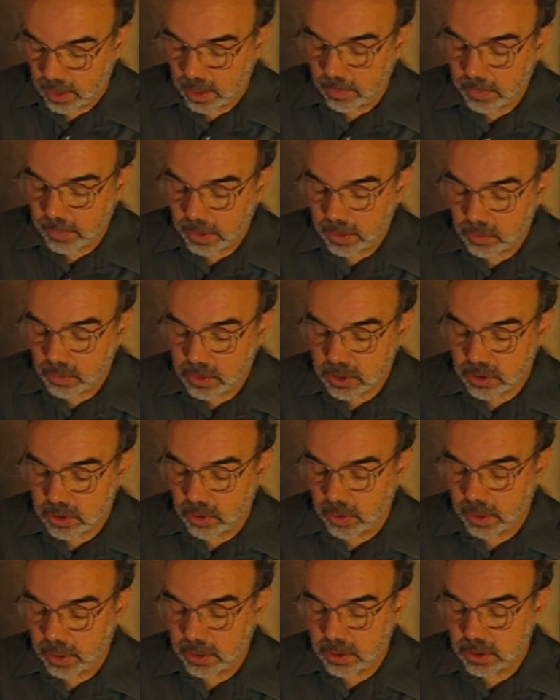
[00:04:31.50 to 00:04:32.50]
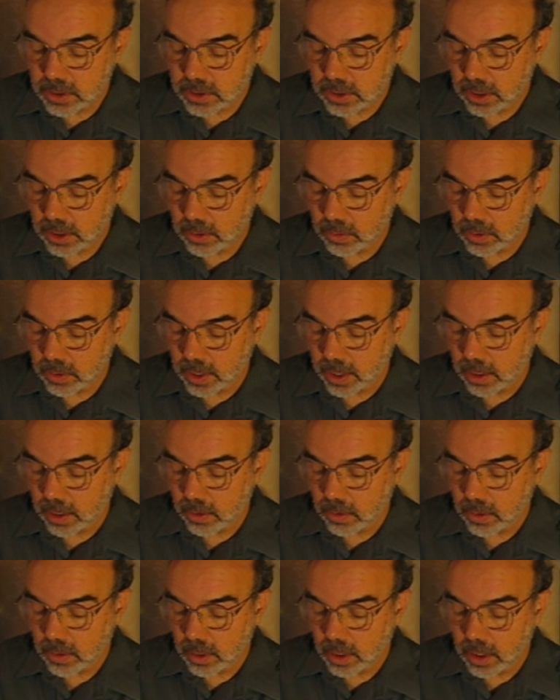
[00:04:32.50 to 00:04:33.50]
Emily was starting to see her
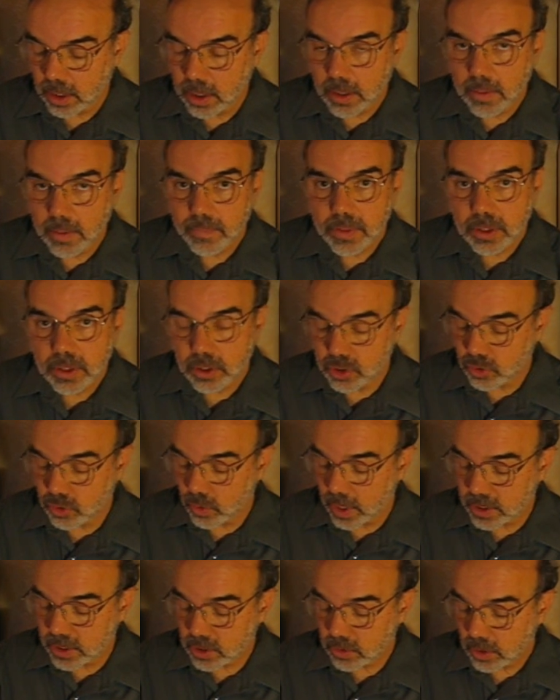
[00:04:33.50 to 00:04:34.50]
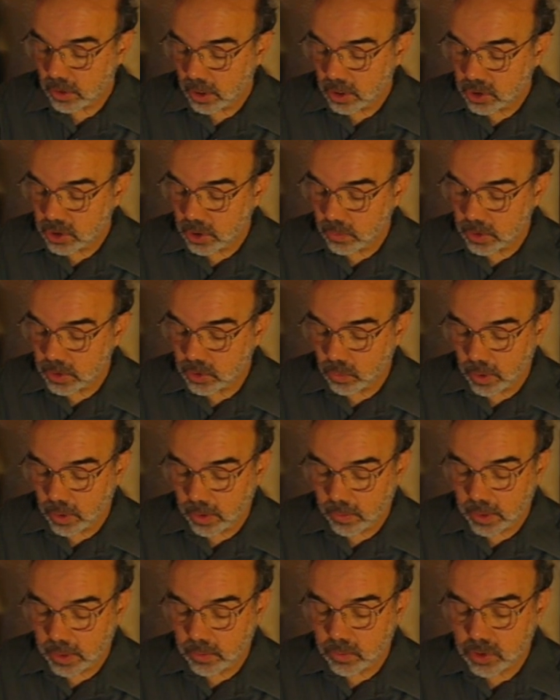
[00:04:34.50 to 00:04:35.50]
there. The dress she was
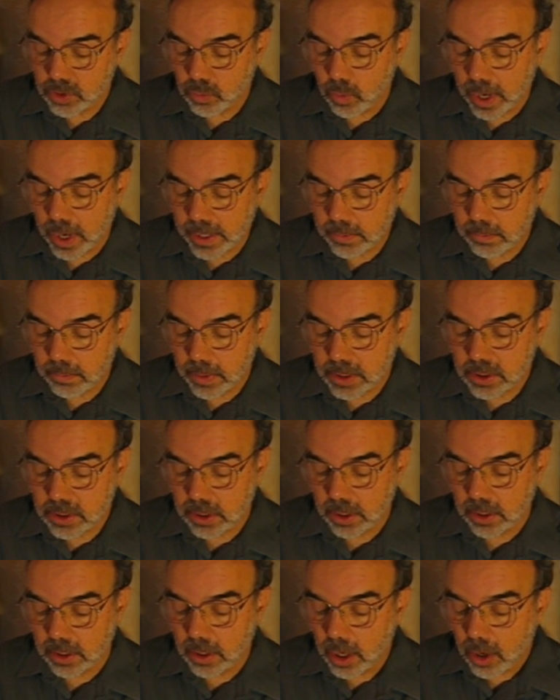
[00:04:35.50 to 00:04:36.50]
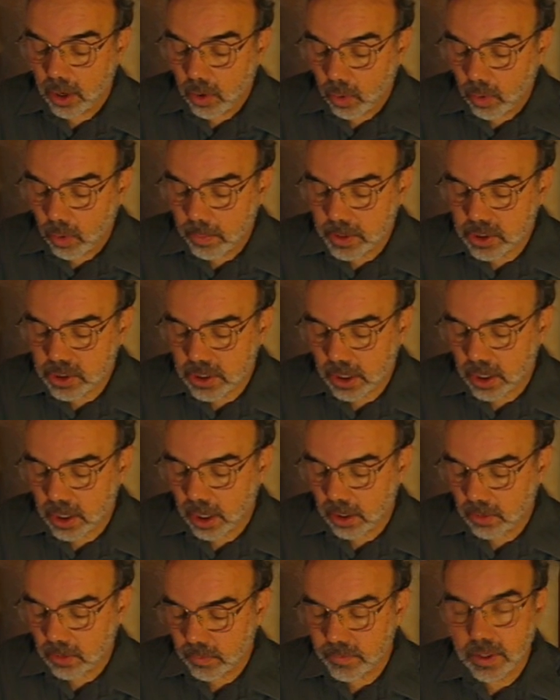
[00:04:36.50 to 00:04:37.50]
wearing was white muslin, almost the
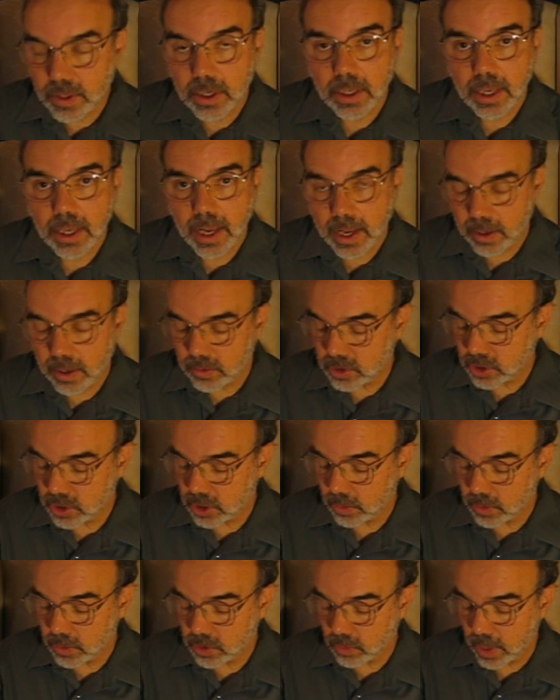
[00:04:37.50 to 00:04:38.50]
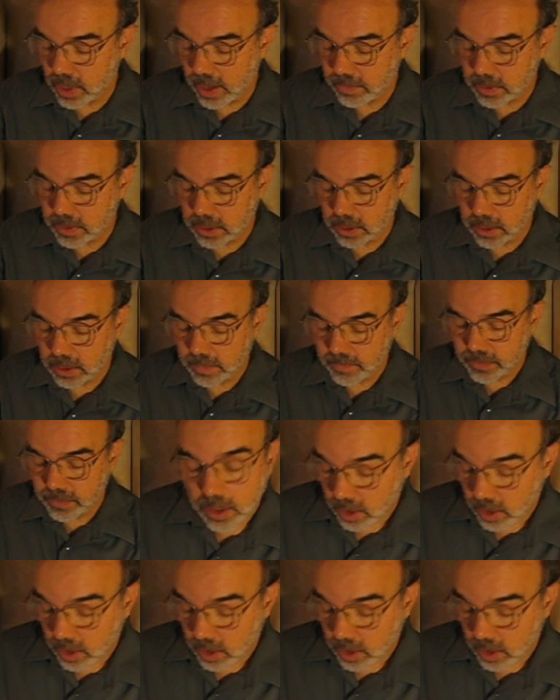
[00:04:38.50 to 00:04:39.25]
color of the clouds she was wrapped in.